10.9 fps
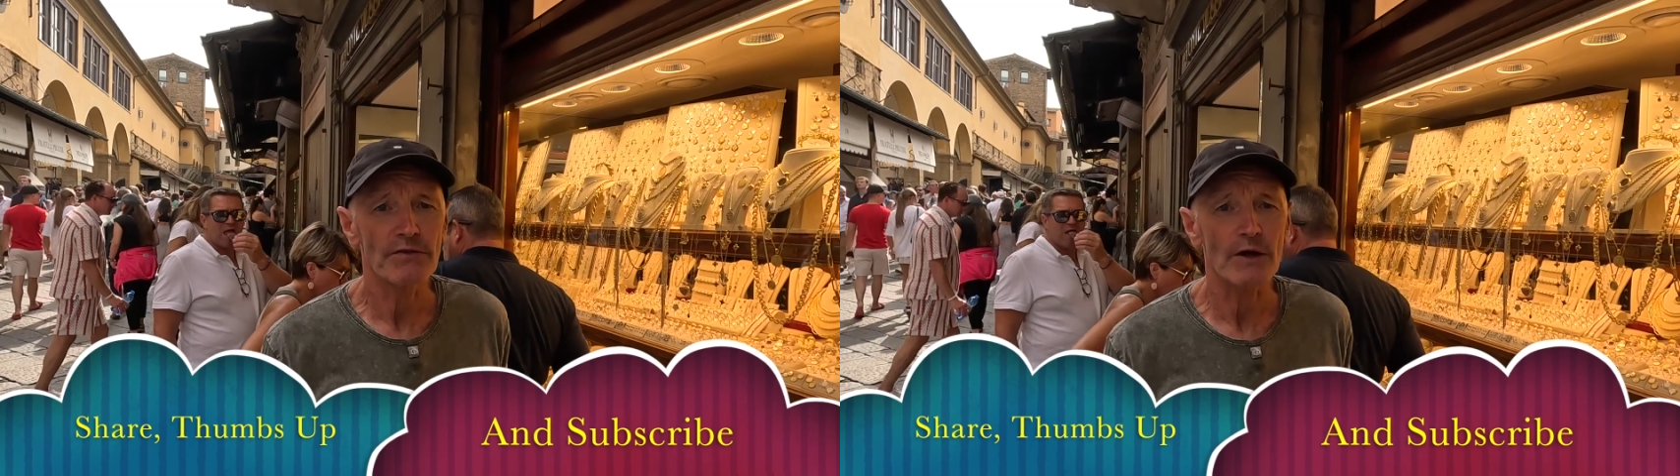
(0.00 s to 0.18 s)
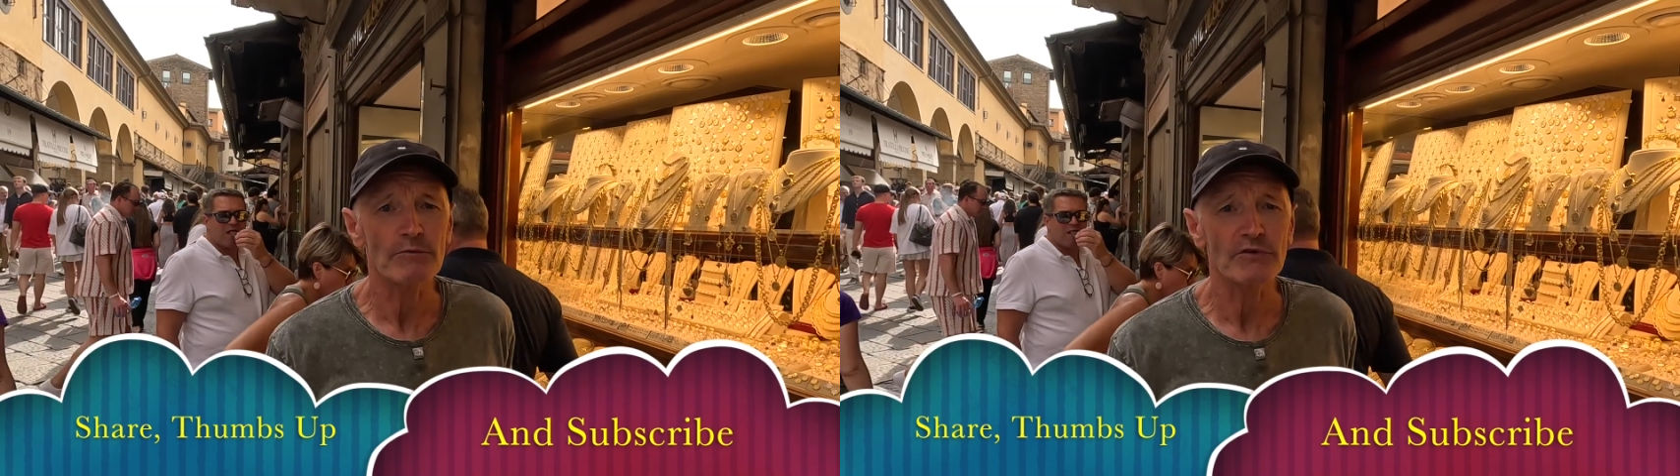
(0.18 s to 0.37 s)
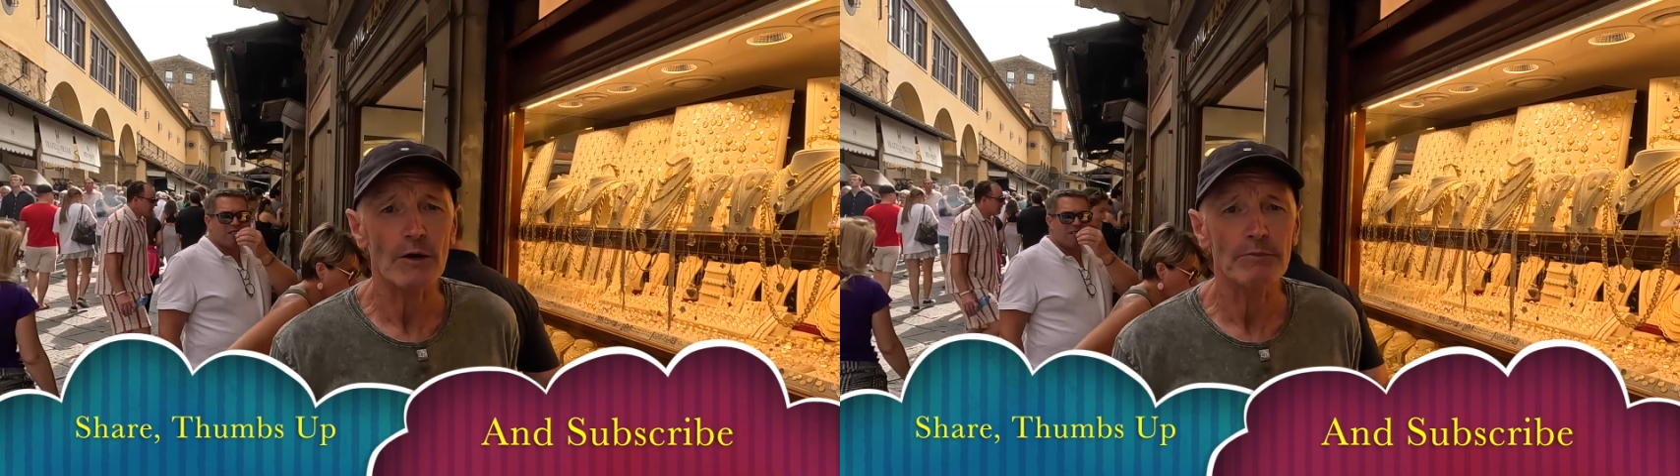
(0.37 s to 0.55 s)

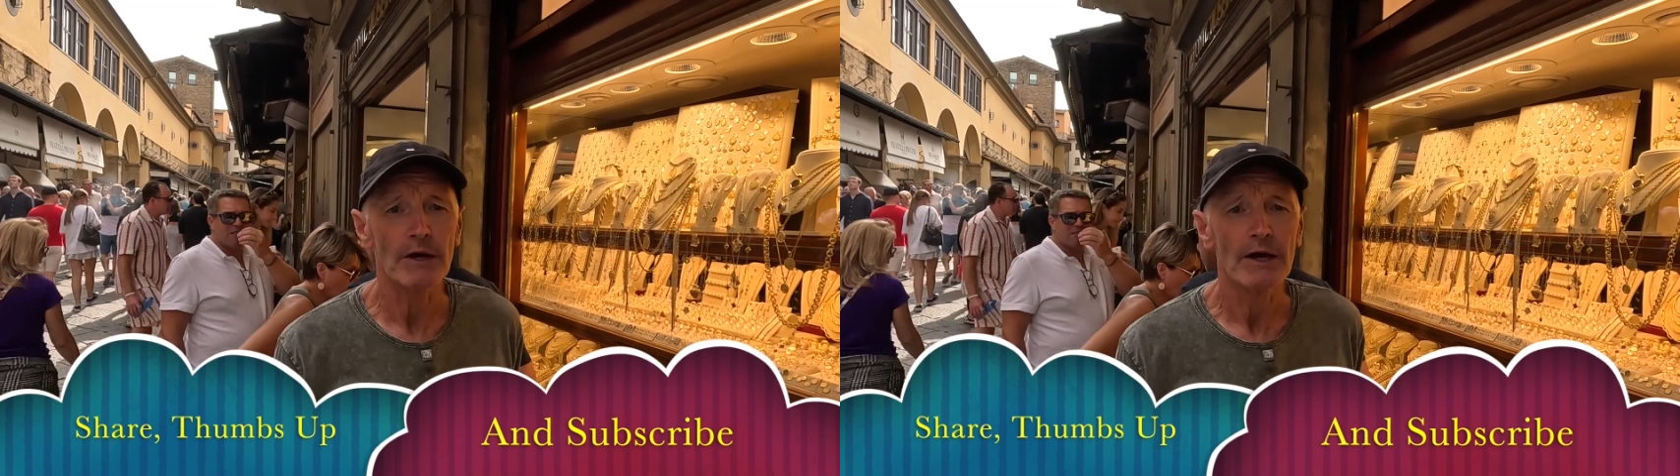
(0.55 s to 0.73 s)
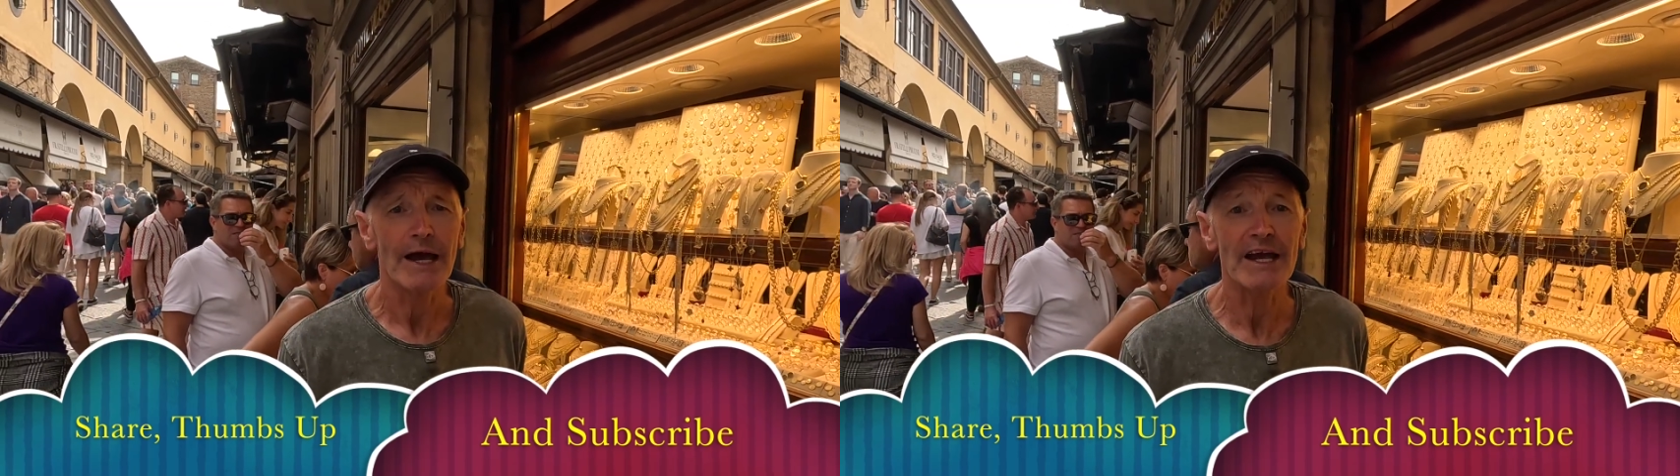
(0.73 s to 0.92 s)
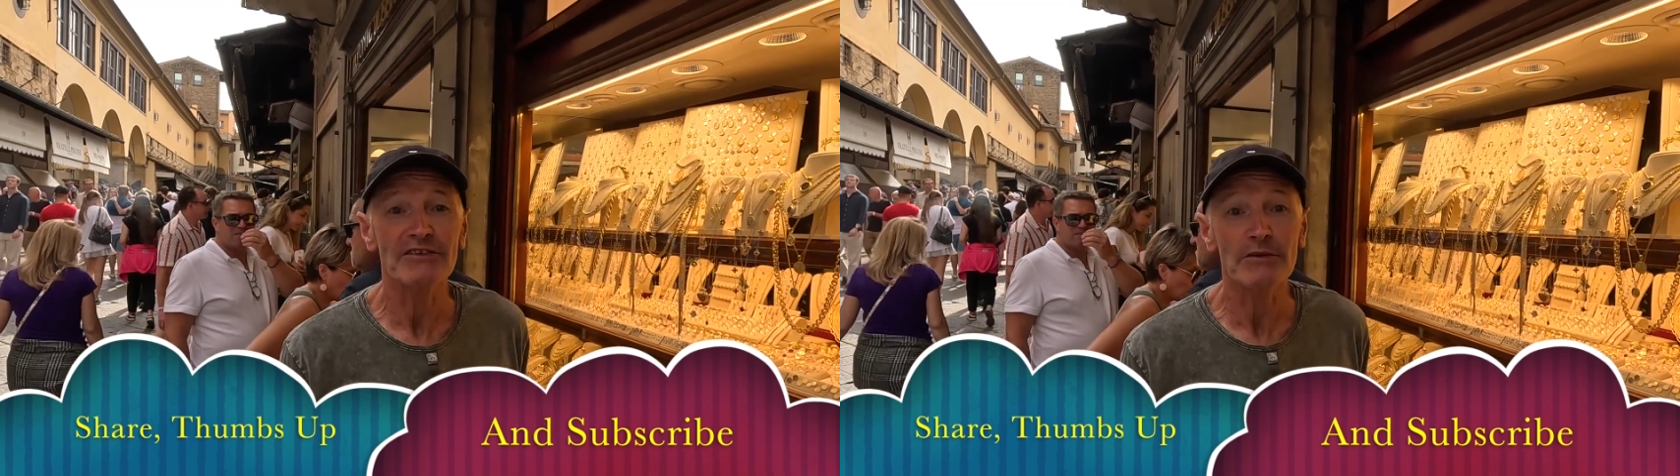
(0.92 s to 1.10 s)
thumbs up
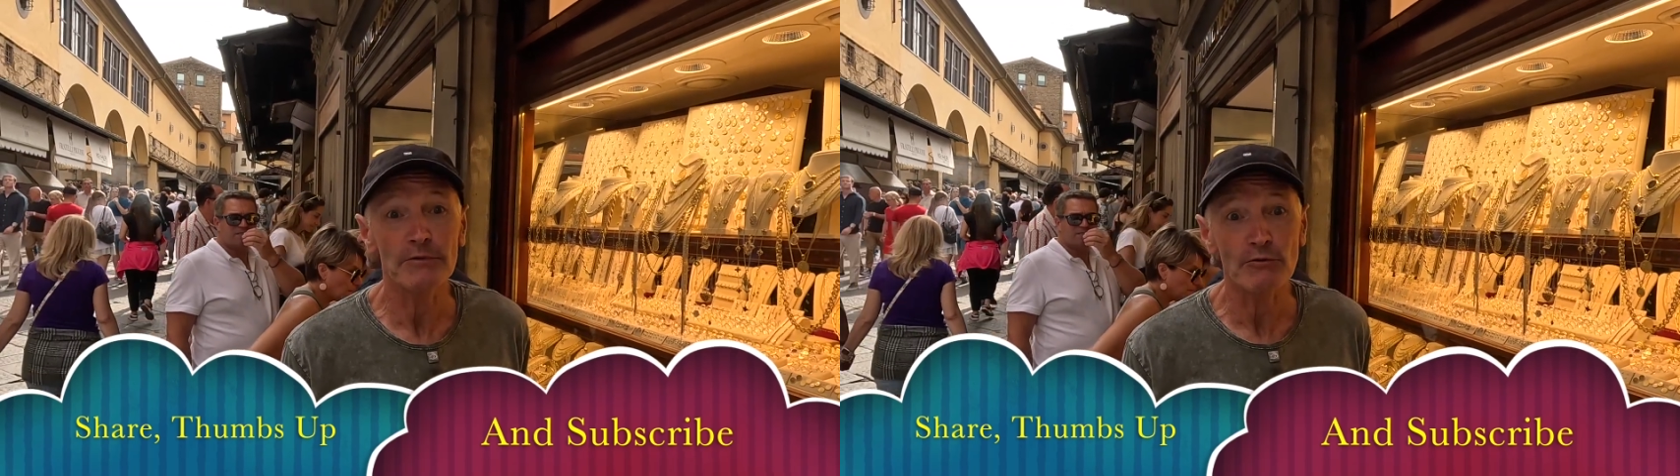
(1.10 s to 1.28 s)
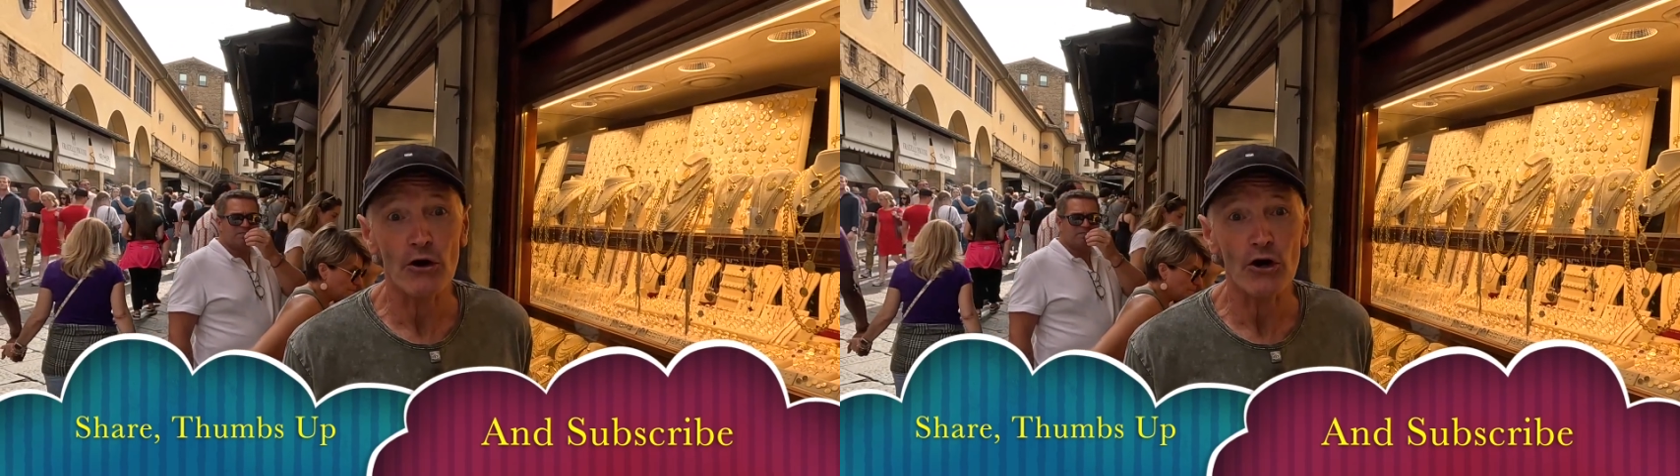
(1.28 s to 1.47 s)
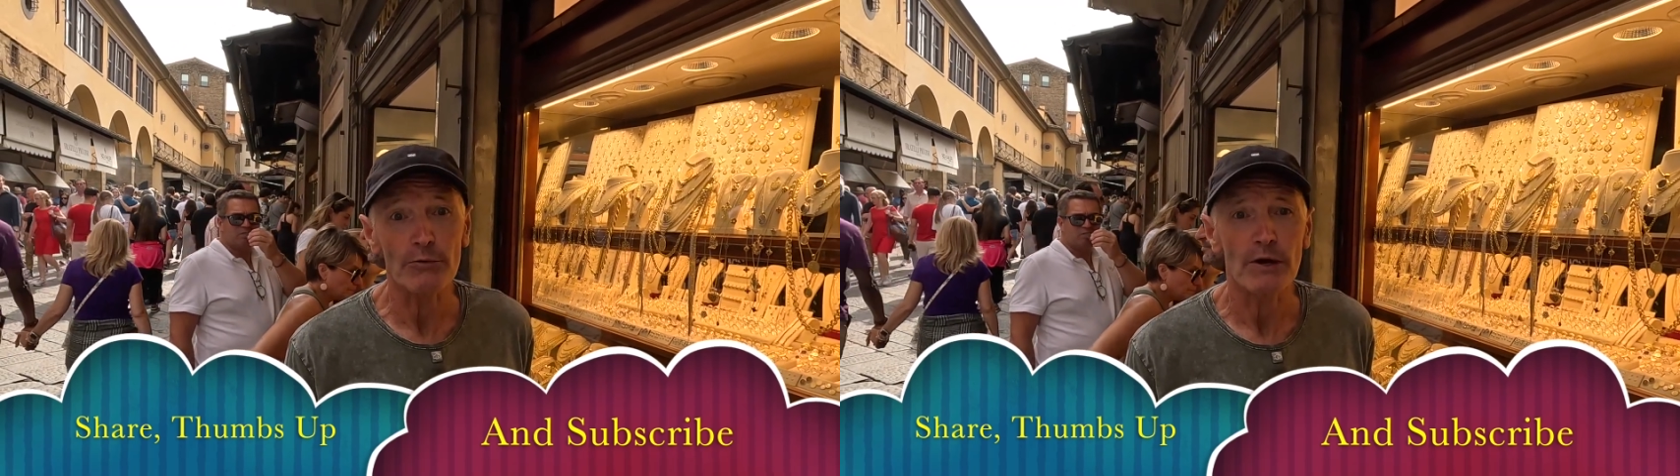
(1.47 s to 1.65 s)
and
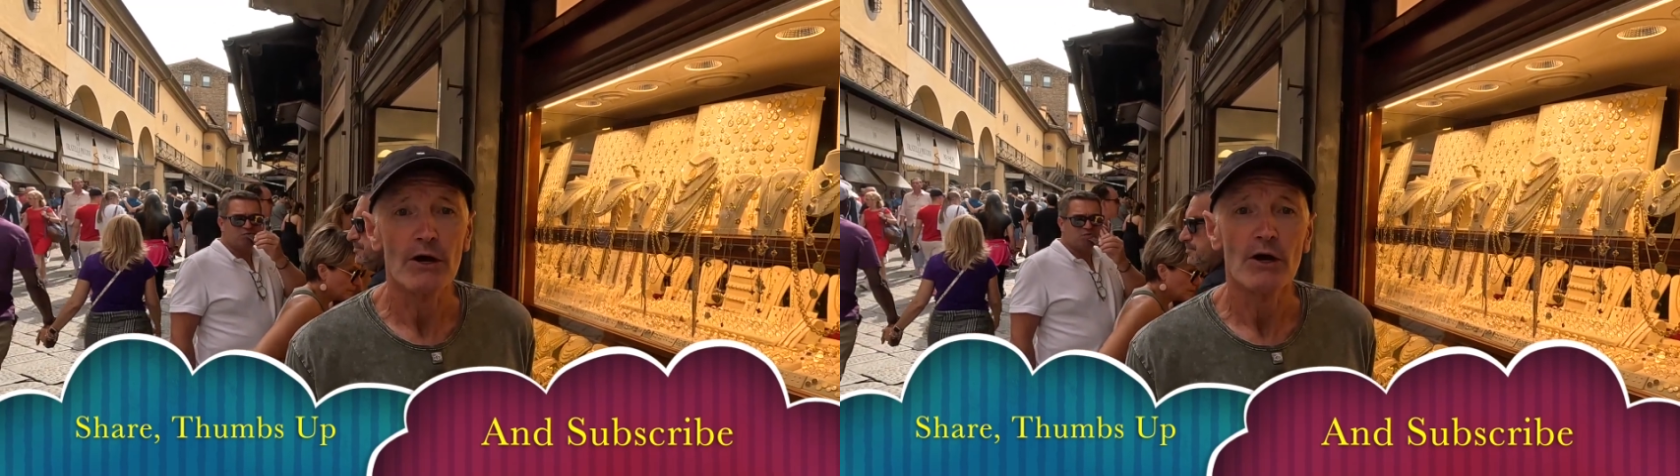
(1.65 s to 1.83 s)
subscribe.